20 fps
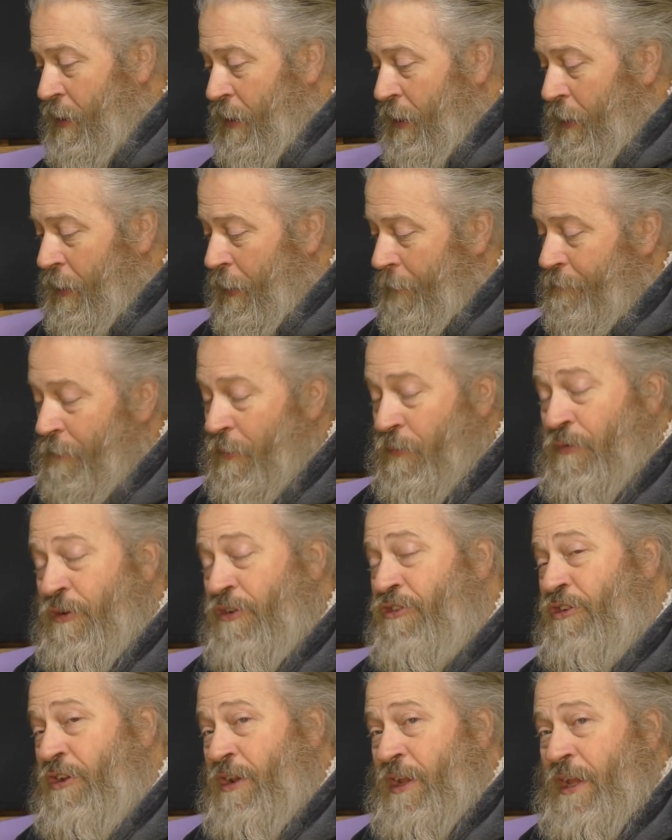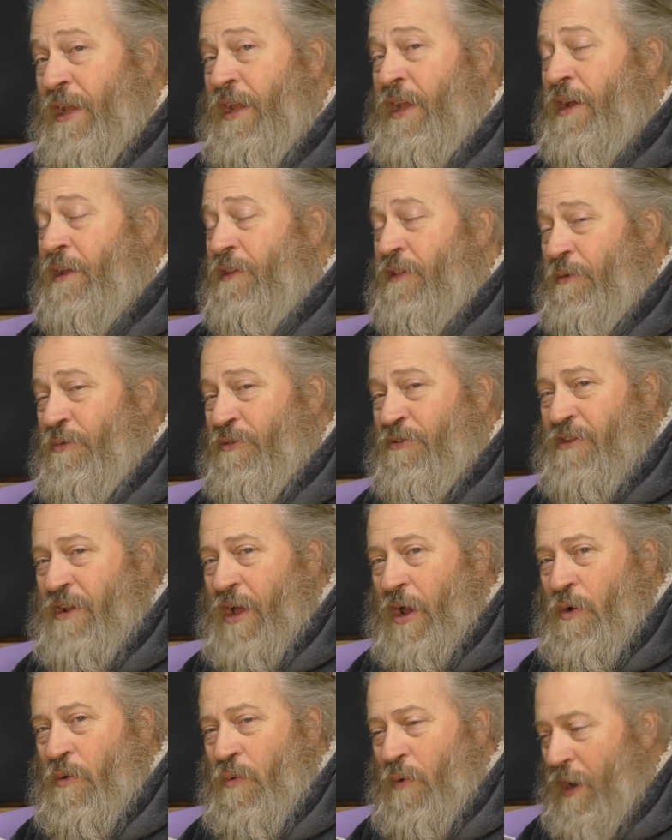Um, originally, there was
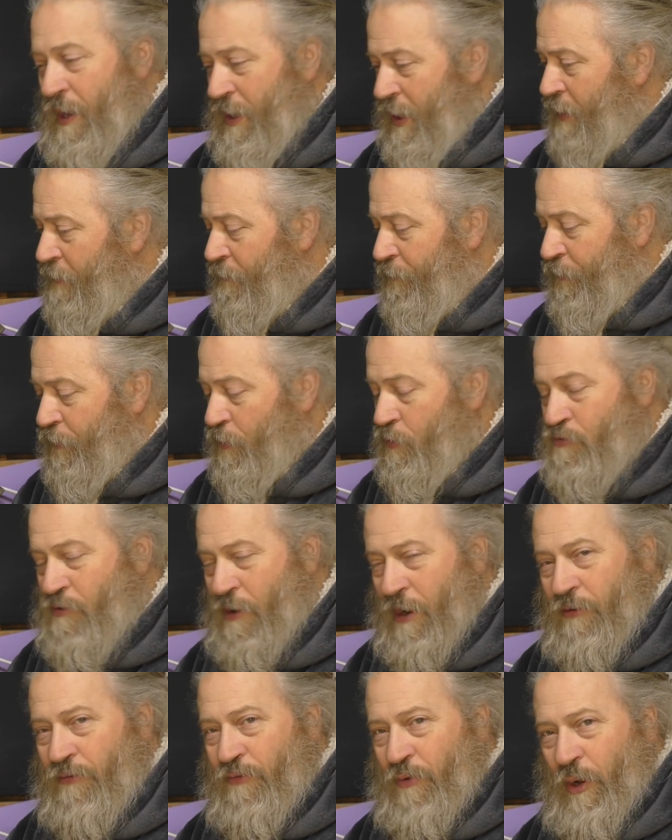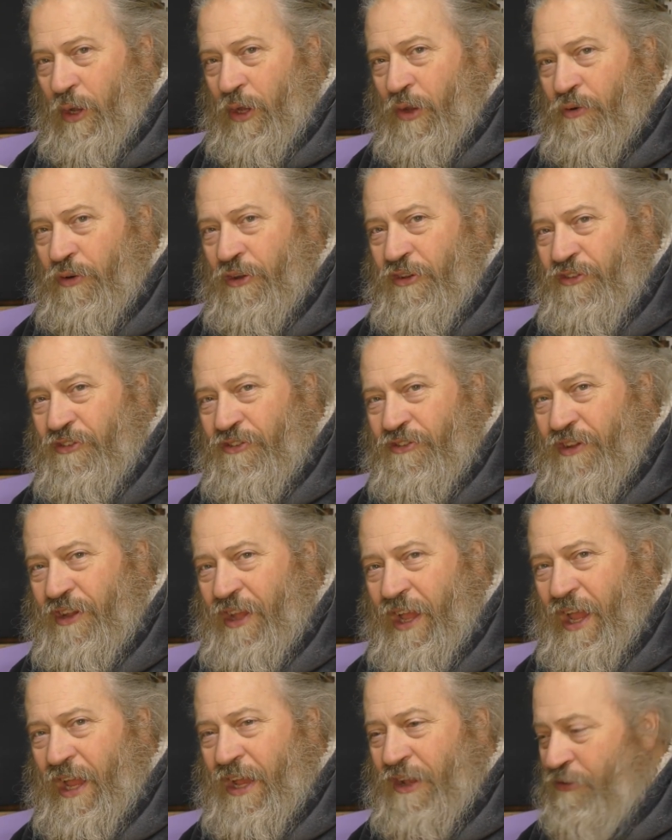no way in for ground-dwelling creatures to
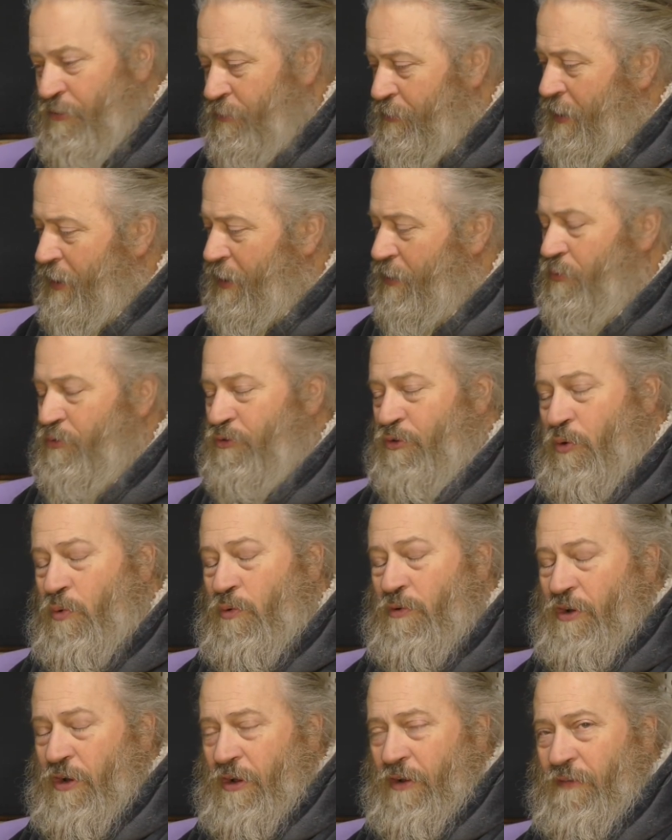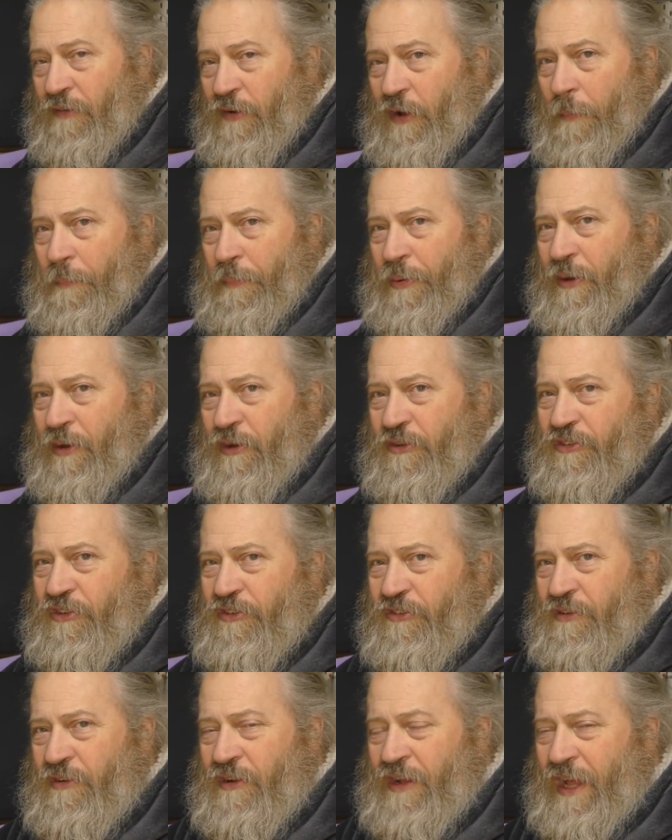get into it. It was all kind of like
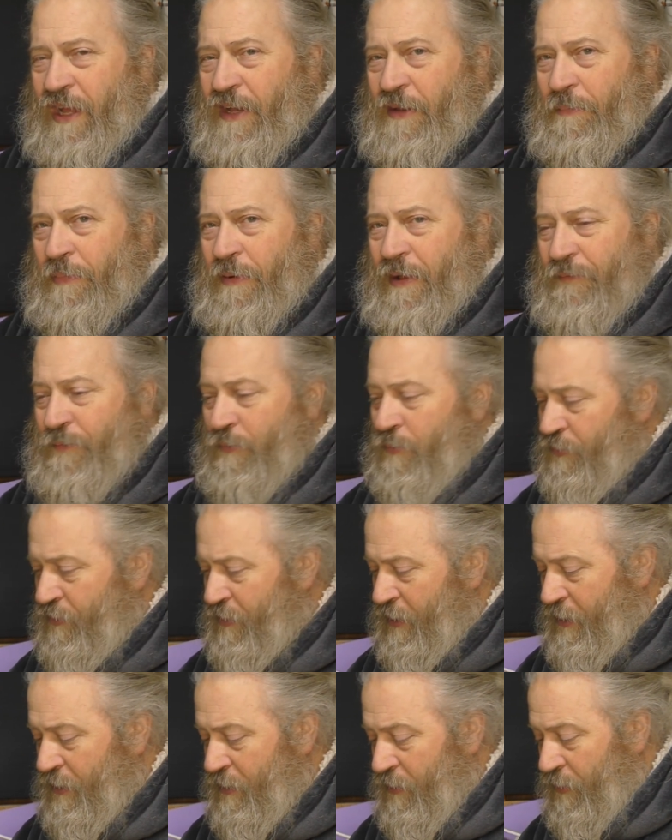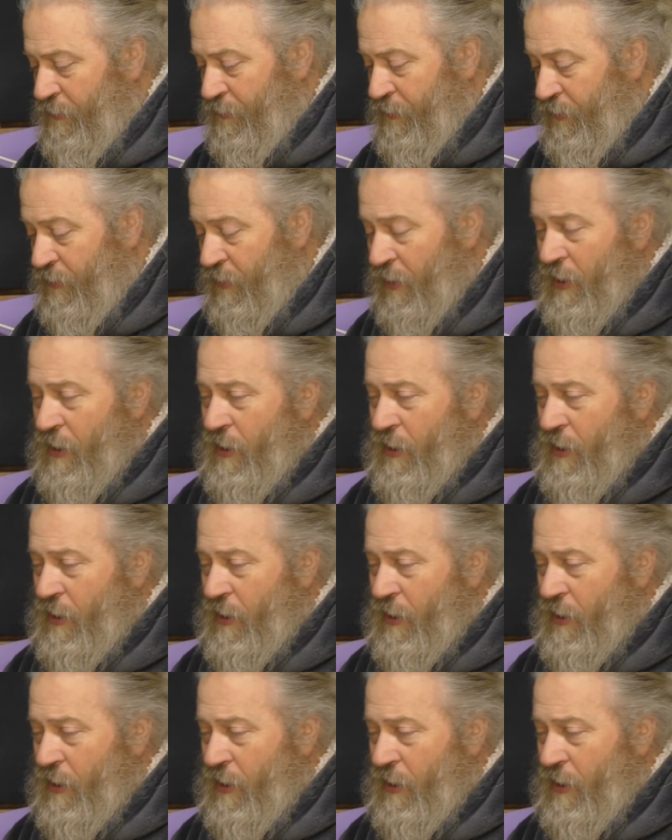perches and landing platforms and that kind of thing.